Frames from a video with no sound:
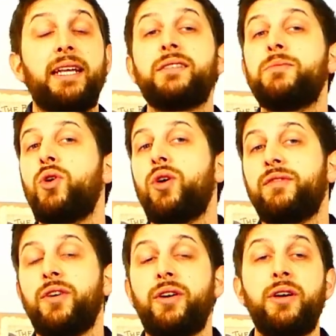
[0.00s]
It's more
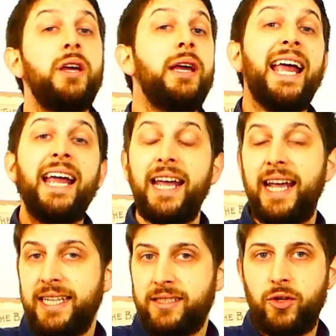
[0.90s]
of a
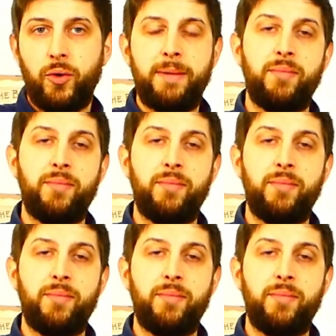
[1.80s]
history